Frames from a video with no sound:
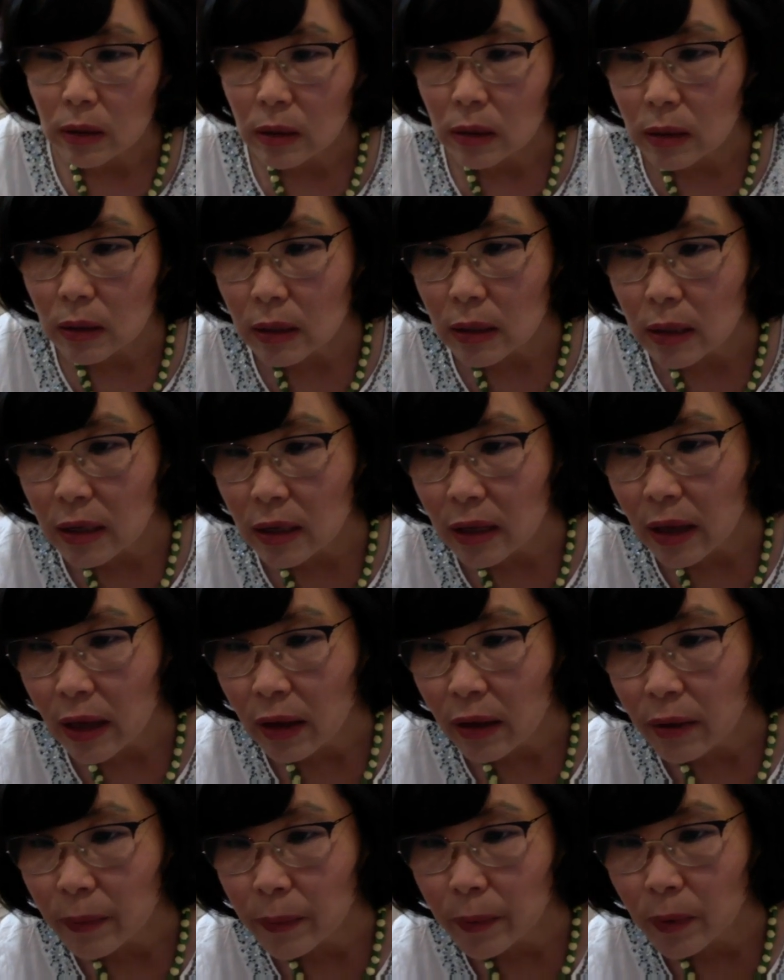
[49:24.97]
Eating,
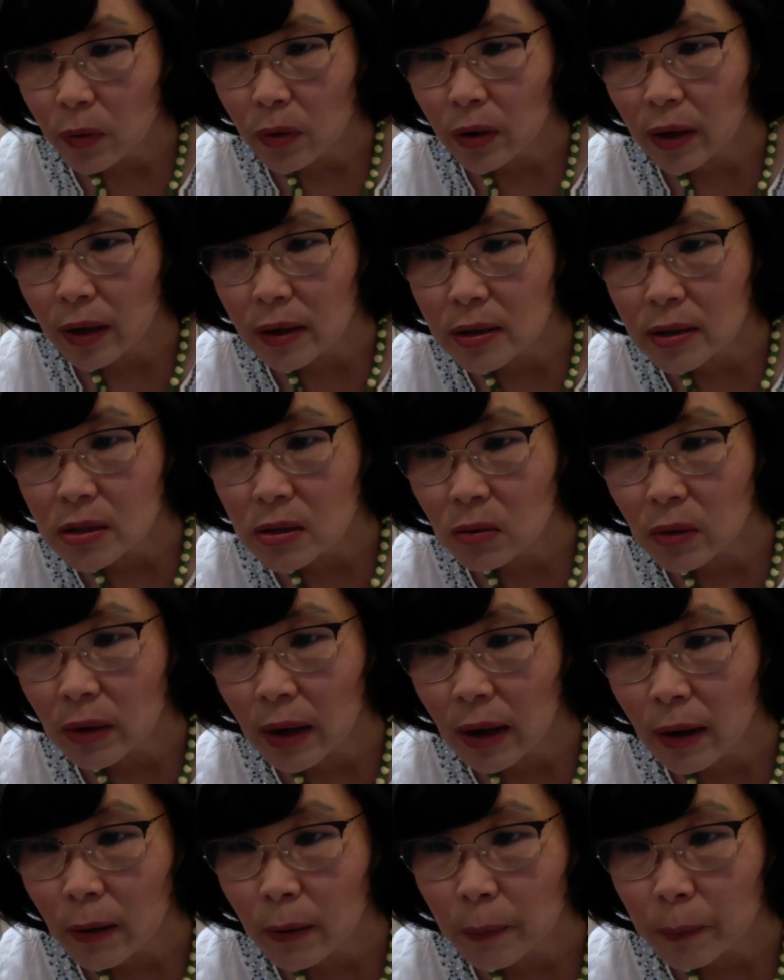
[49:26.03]
okay, so
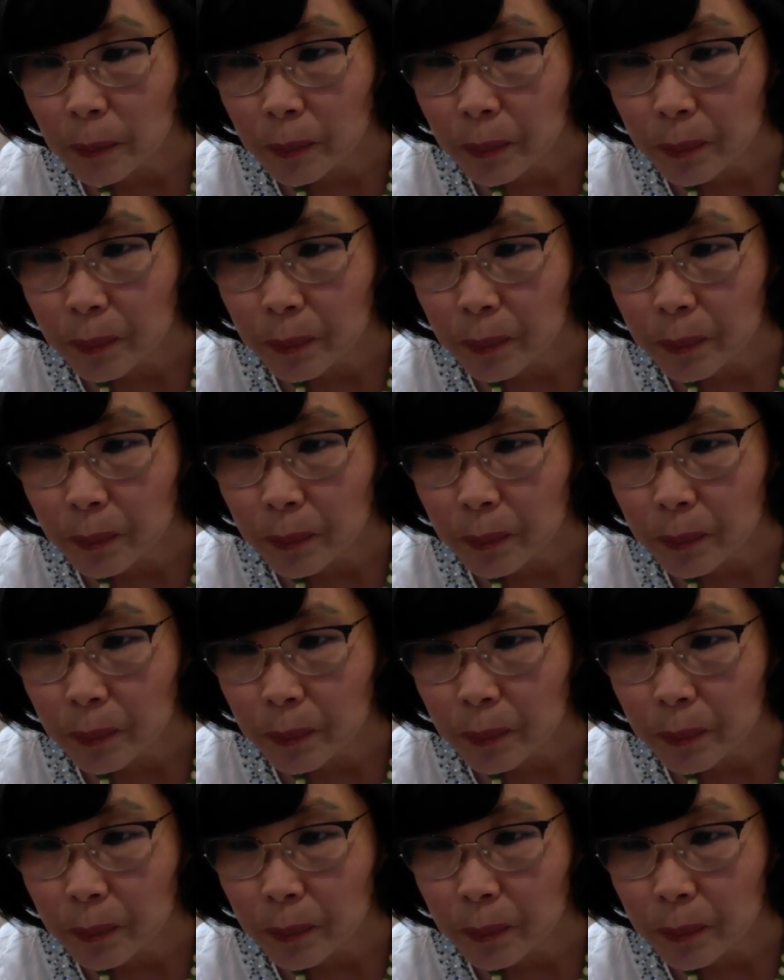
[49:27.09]
now,